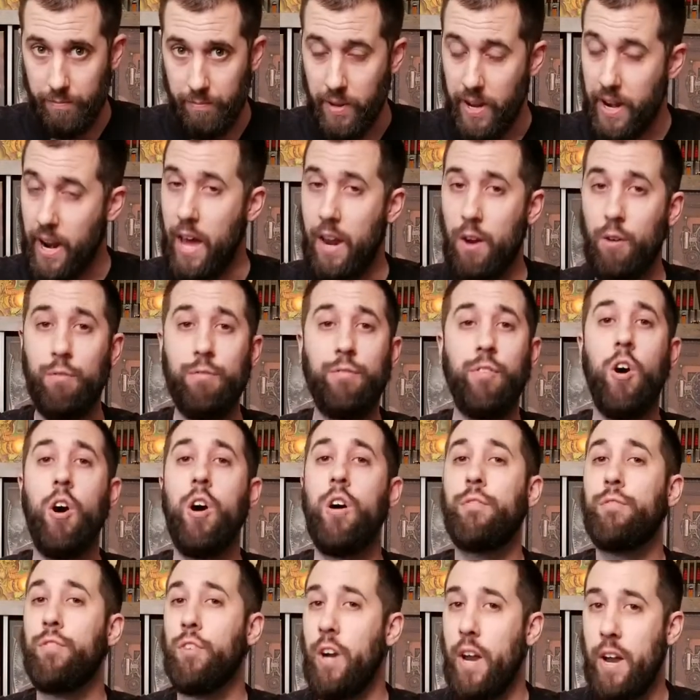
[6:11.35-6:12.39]
and I don't fall
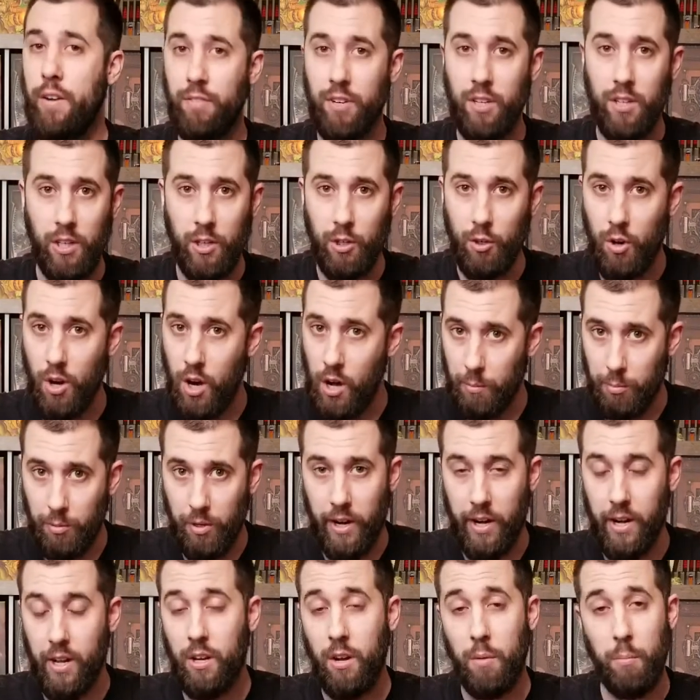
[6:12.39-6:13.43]
for every little
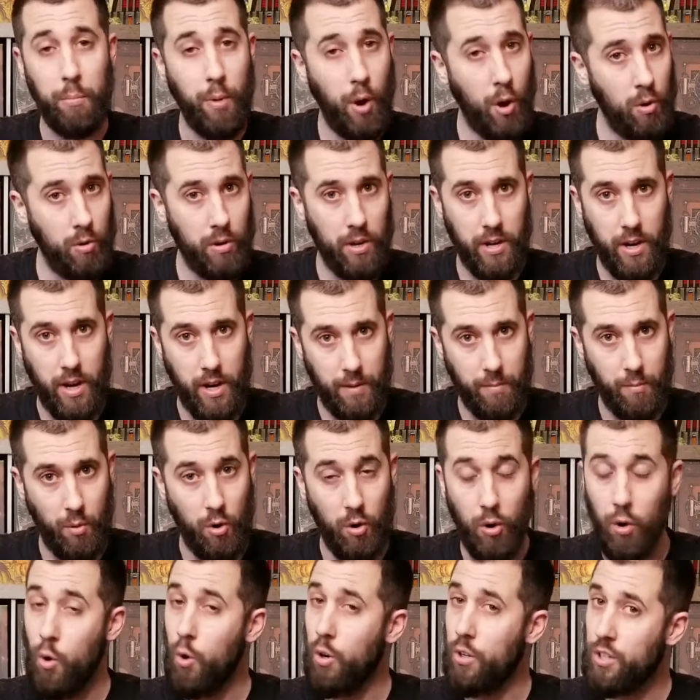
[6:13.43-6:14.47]
upgraded component anymore
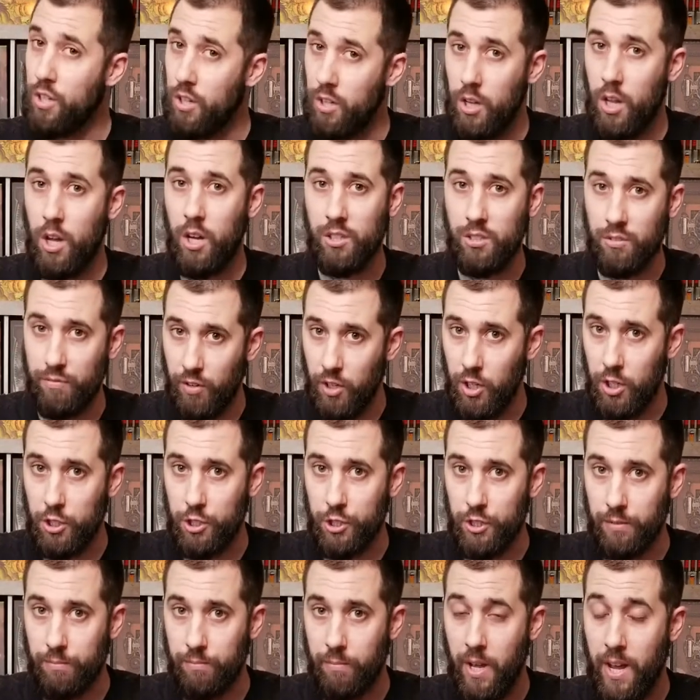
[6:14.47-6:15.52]
or deluxe
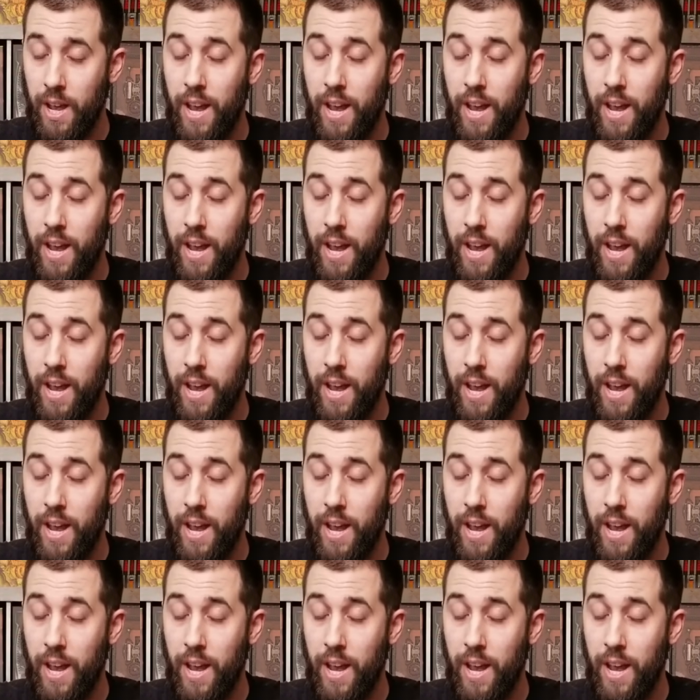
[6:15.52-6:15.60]
version.